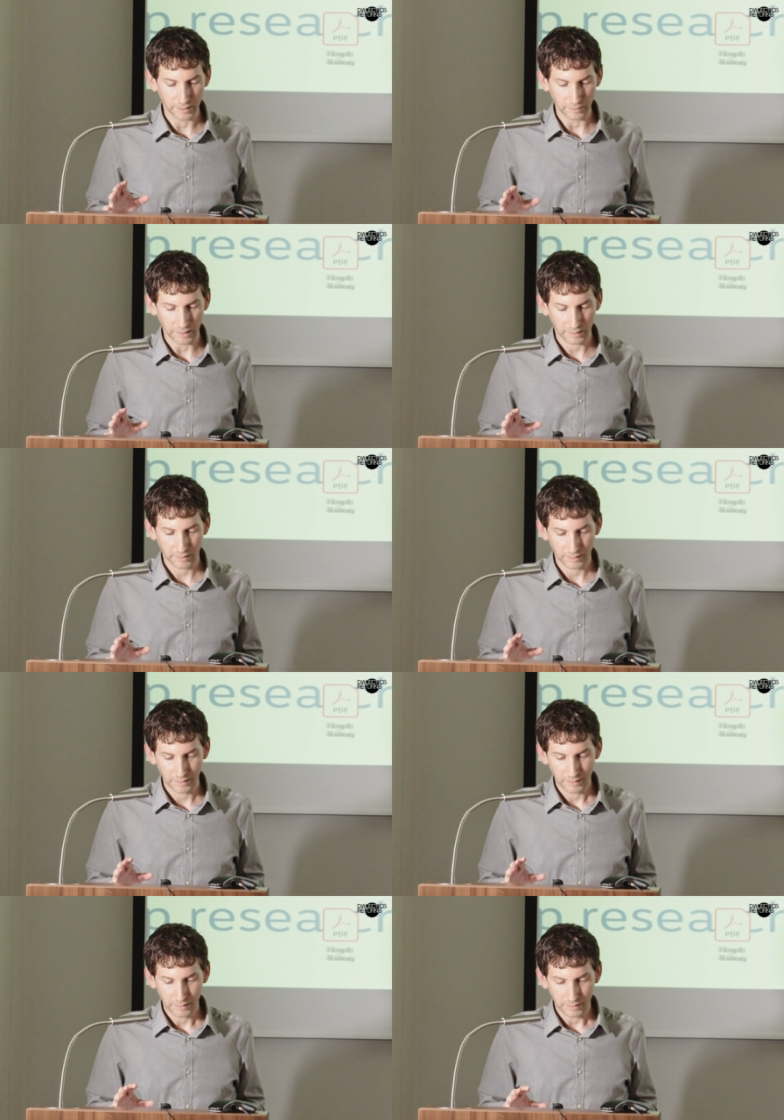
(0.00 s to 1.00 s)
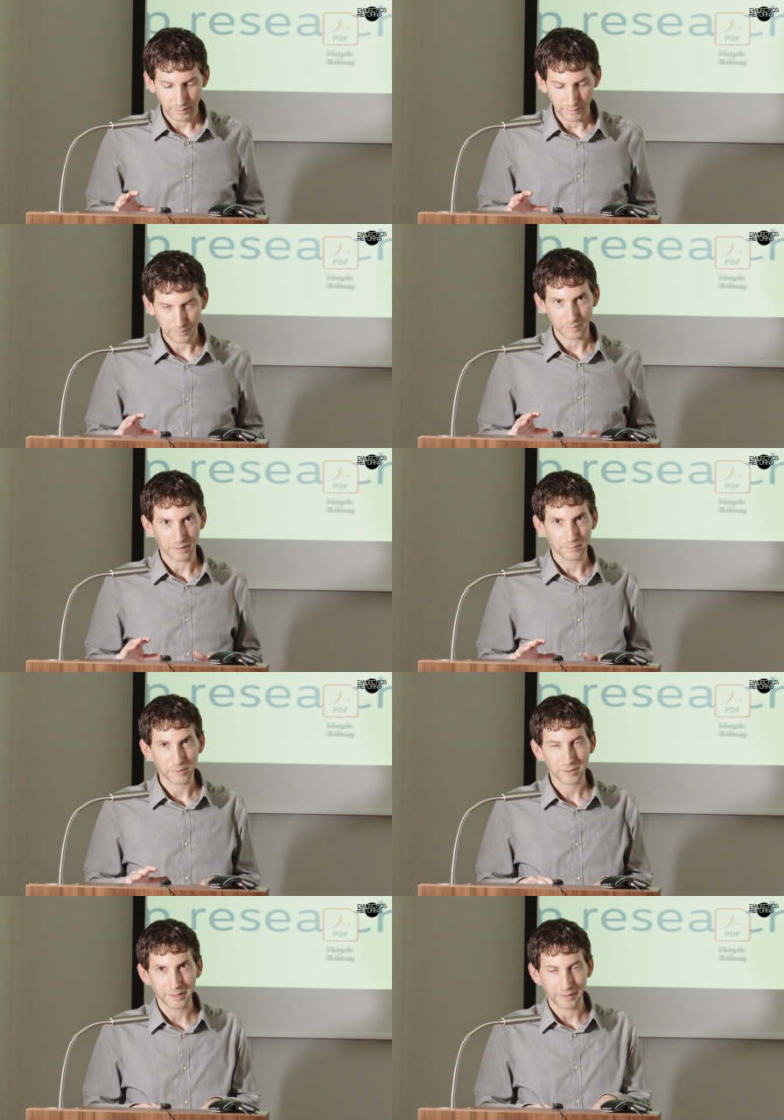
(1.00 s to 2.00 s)
Lyric. This was
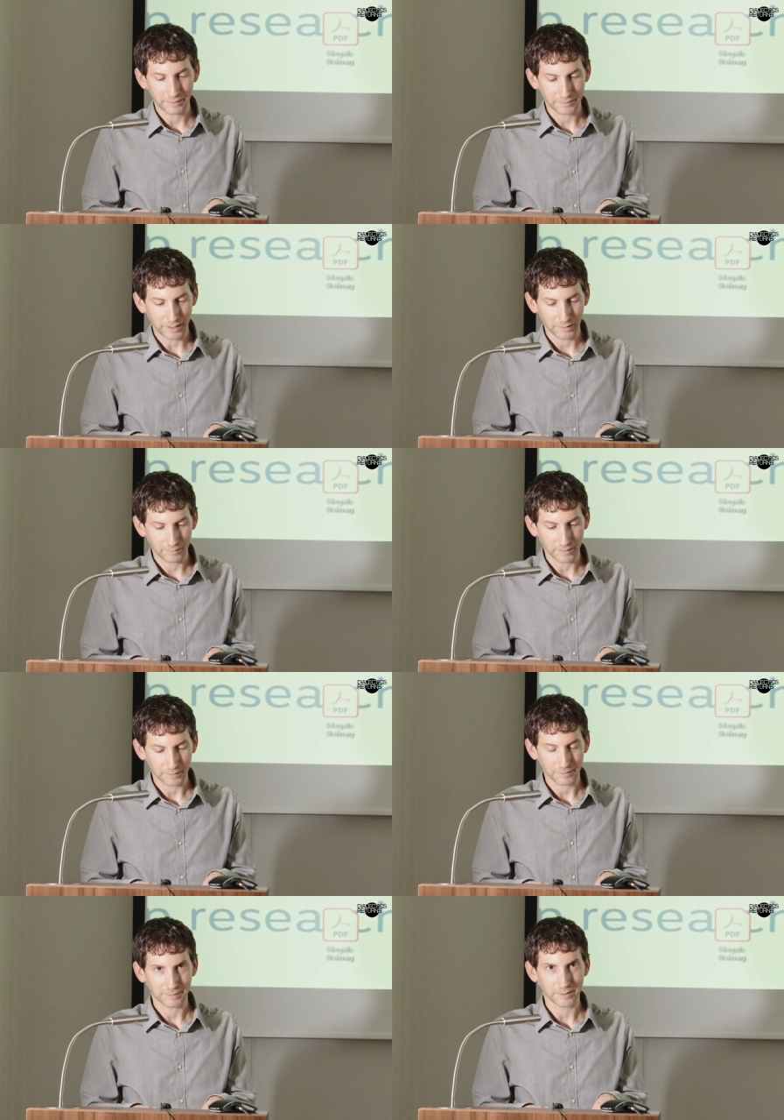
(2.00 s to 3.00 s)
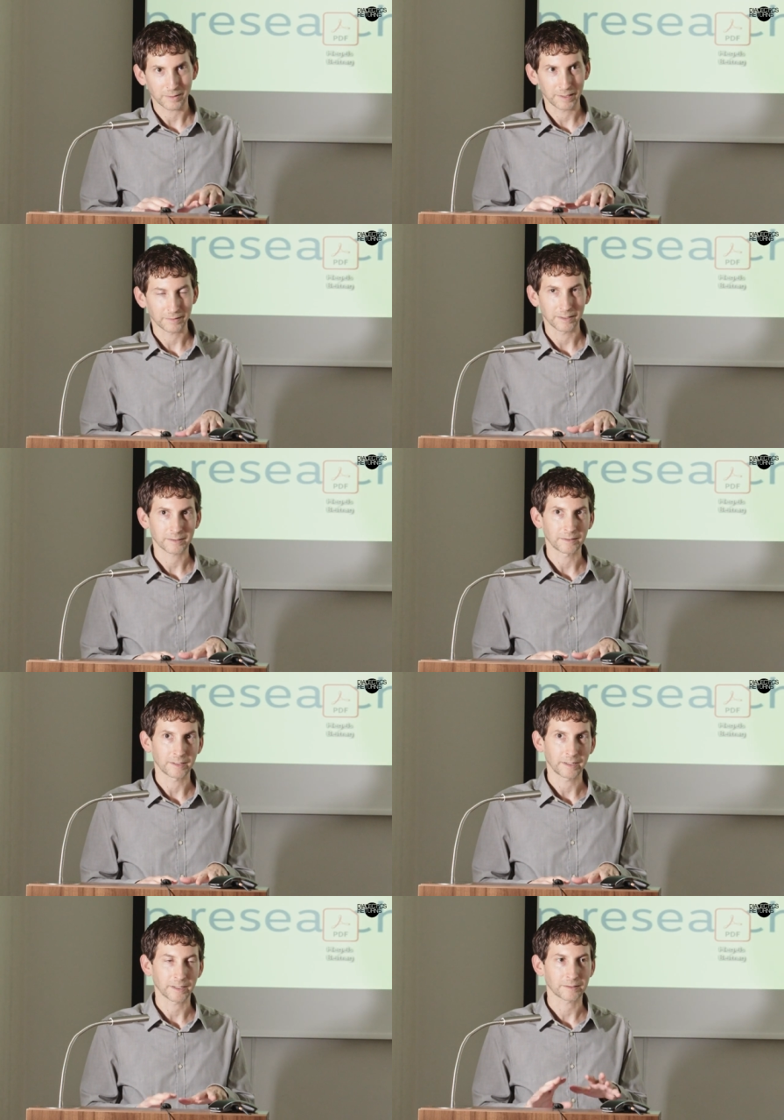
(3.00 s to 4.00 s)
unfortunately left out of the, the translation
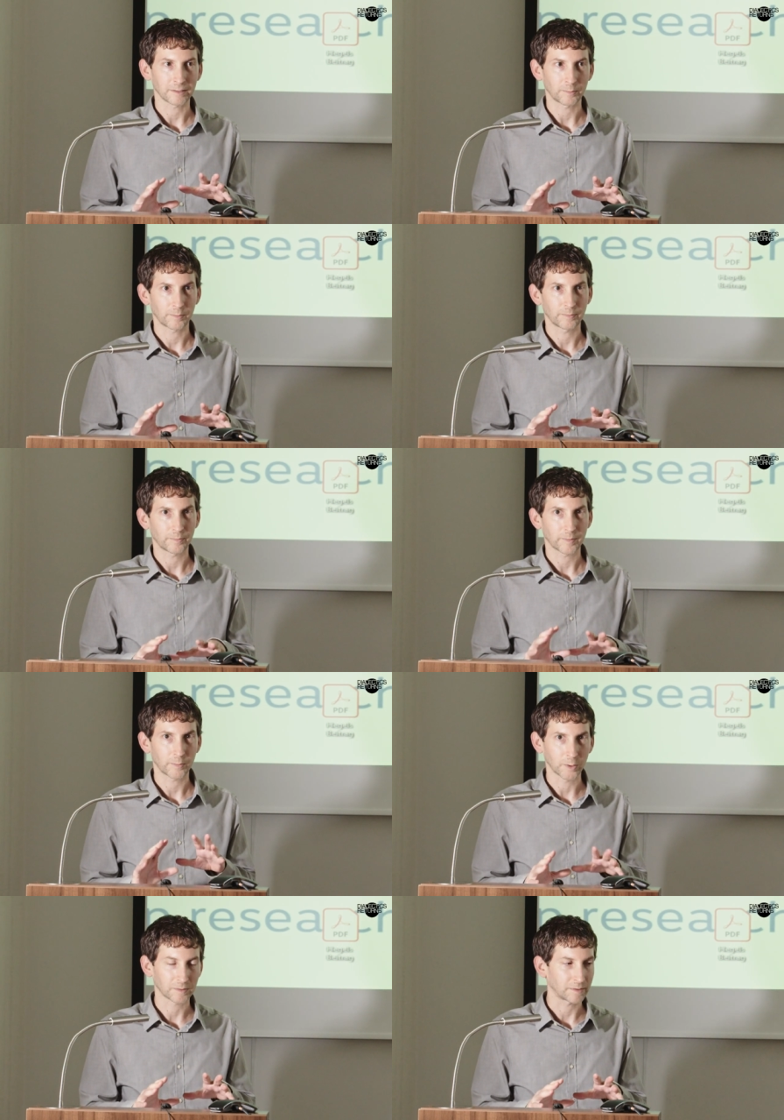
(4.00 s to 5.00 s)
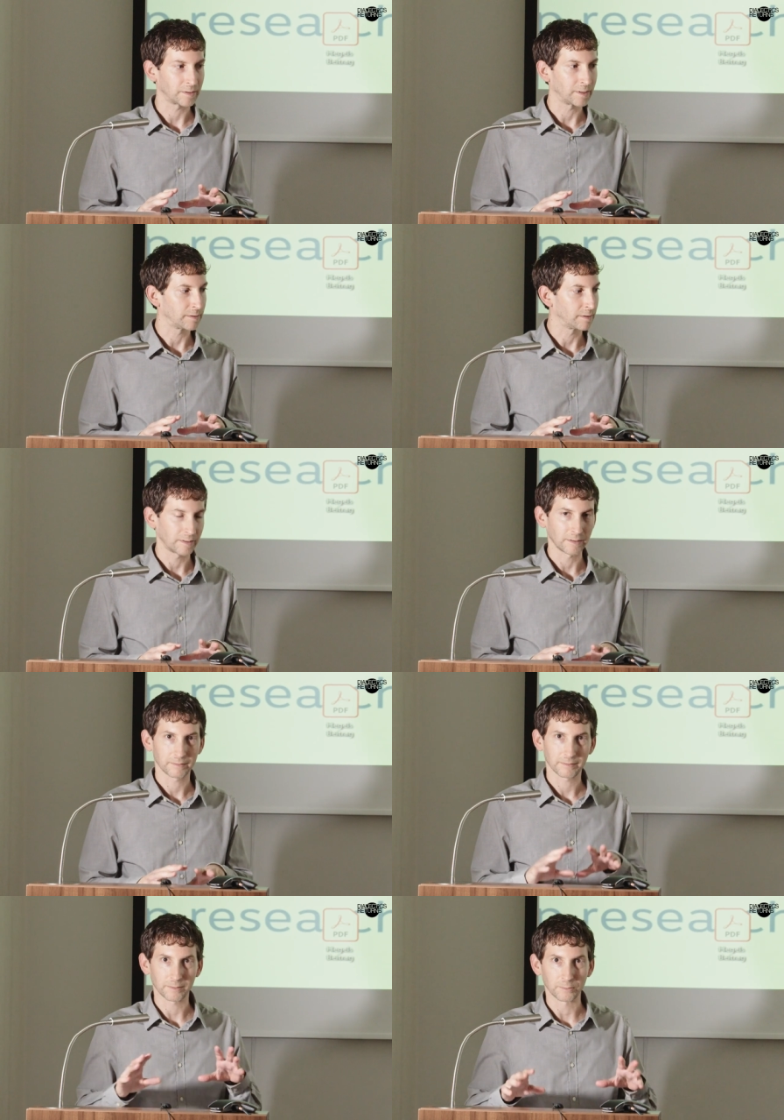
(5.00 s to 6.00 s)
that I actually posted on the,
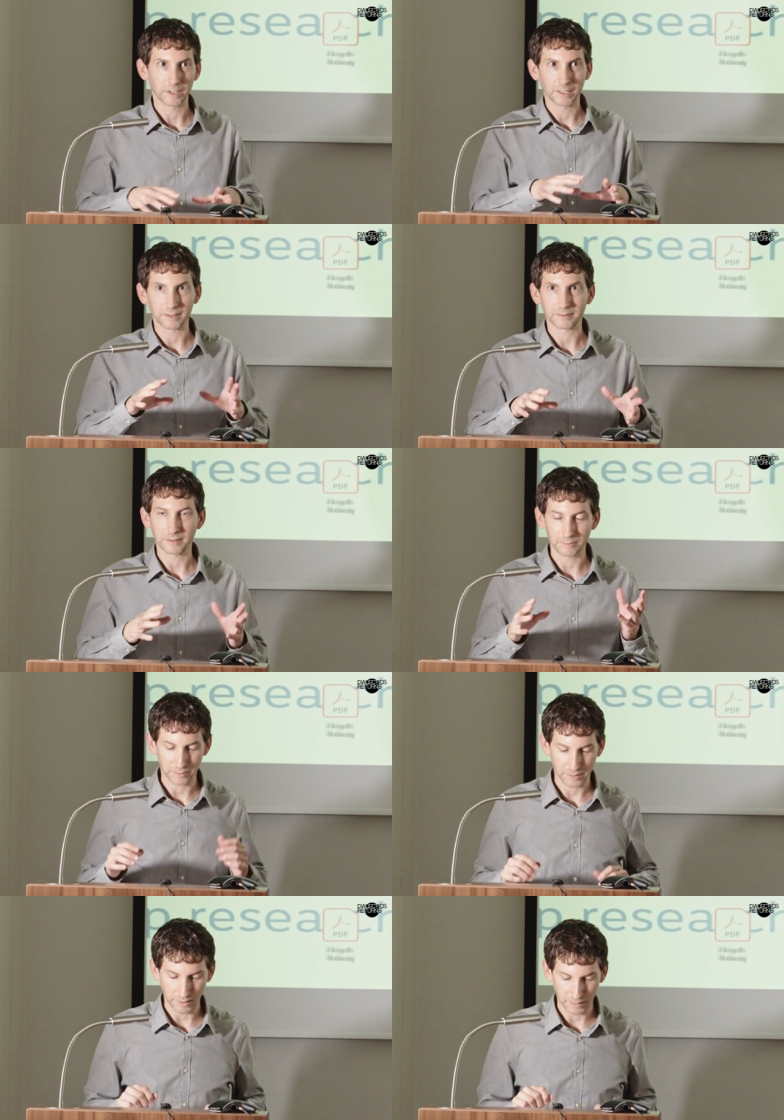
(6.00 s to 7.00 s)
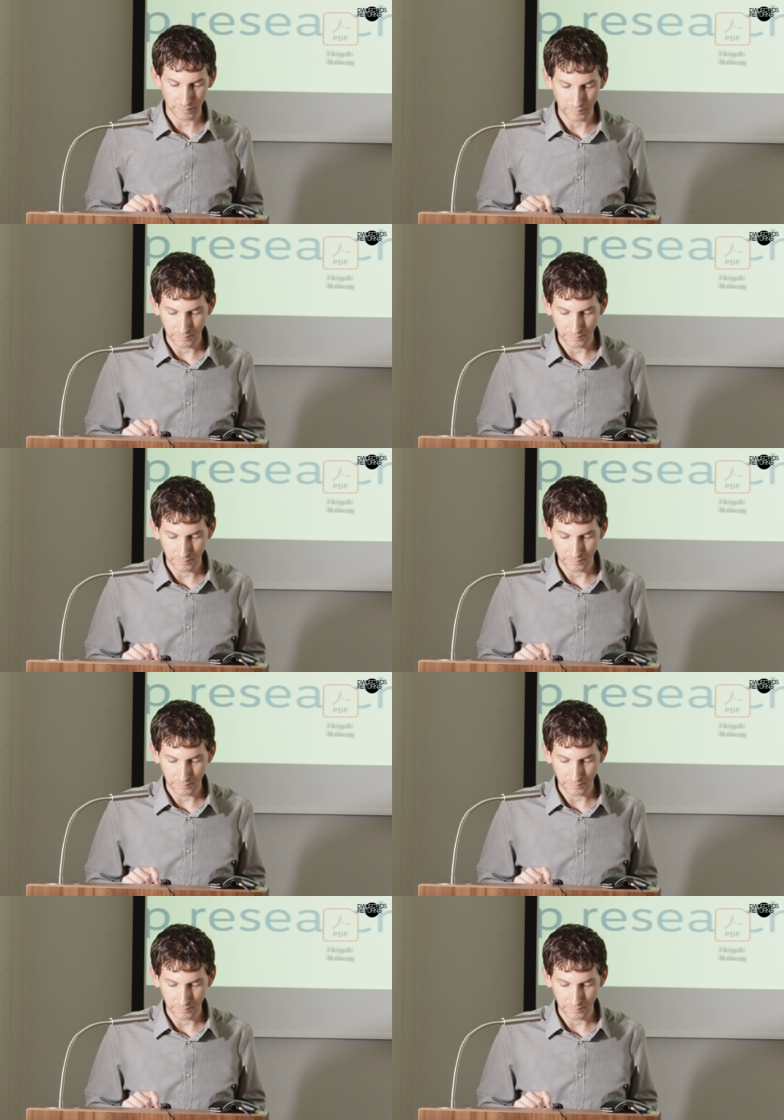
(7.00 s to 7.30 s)
the readings that were shared.